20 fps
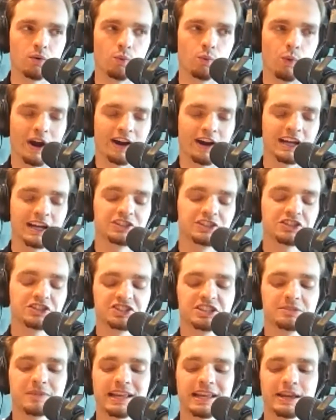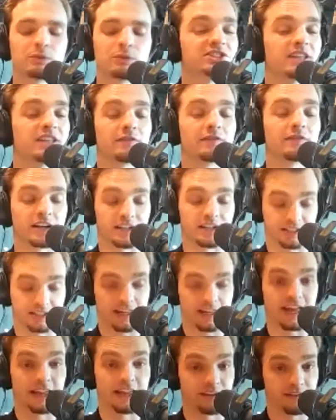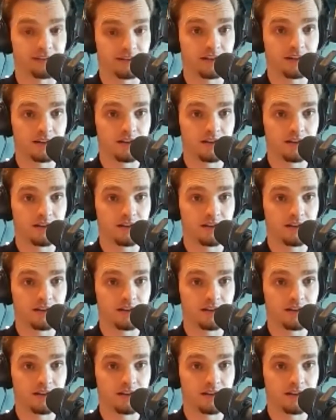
where it just seemed like it was never going to end?